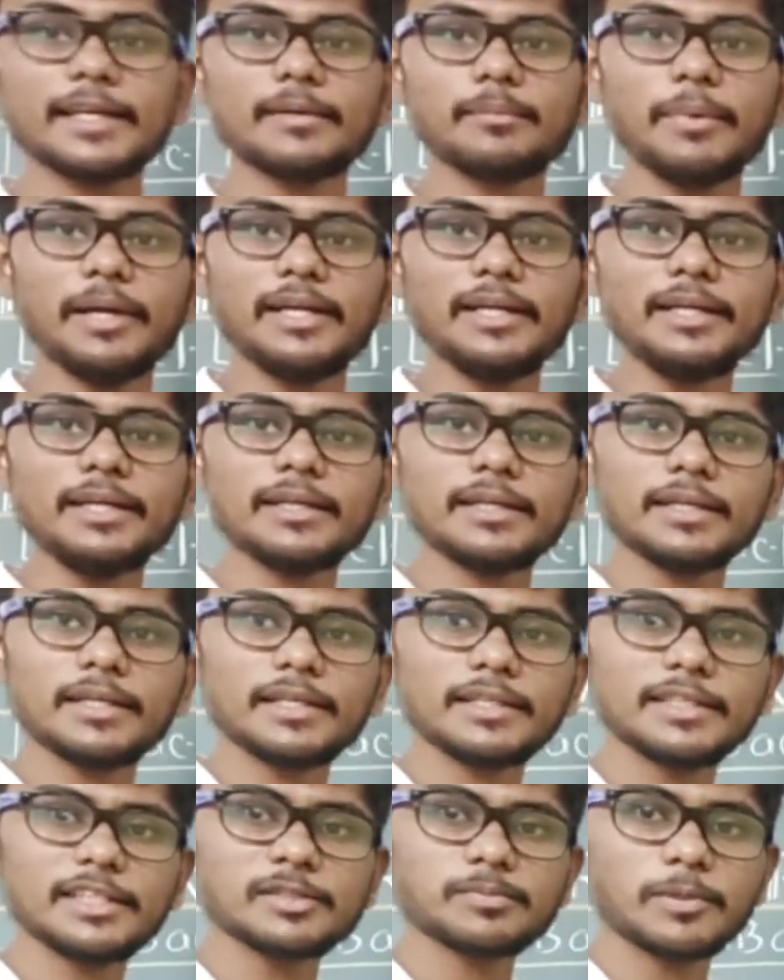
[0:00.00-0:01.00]
it bent
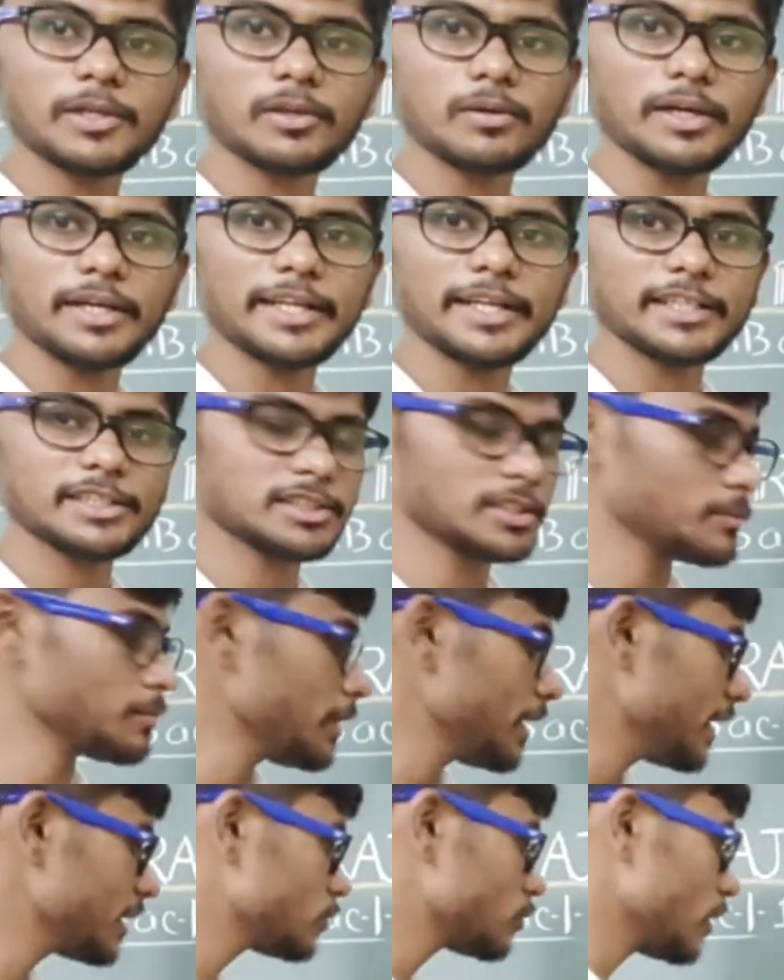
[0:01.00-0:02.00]
in this particular direction.
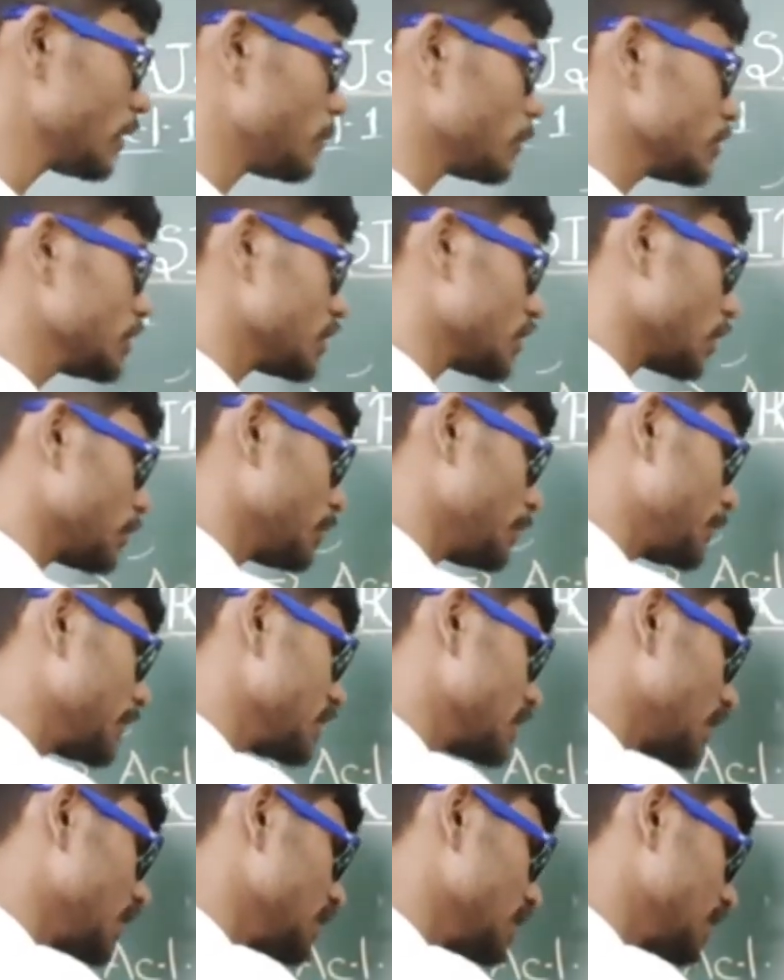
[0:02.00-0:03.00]
But actual position of the
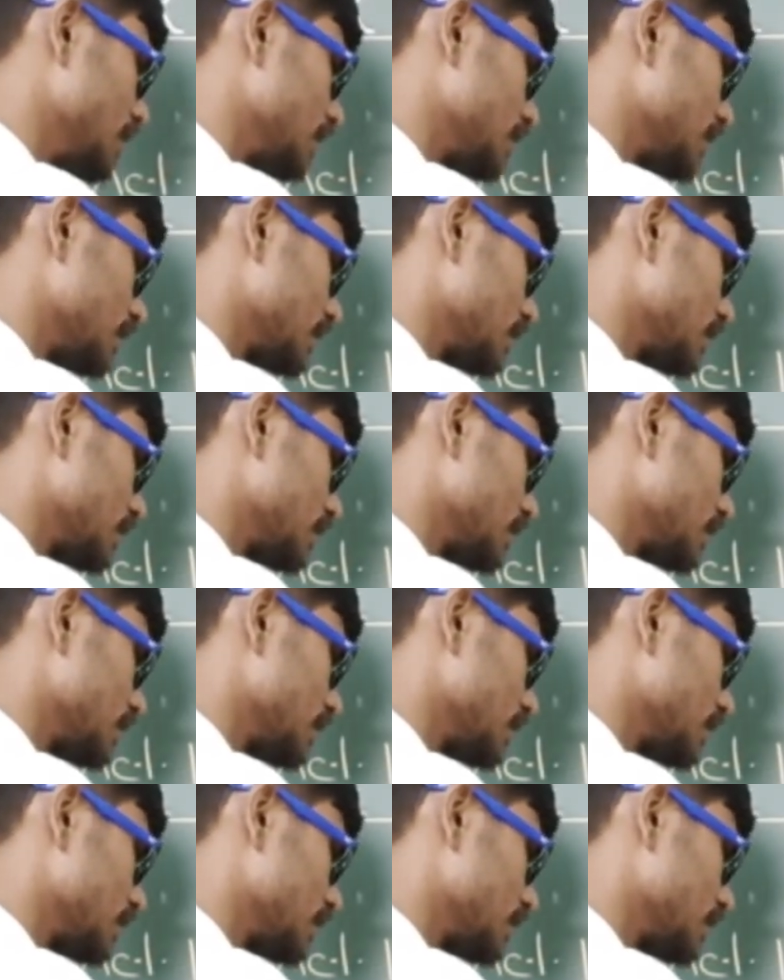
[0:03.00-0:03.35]
pencil is this.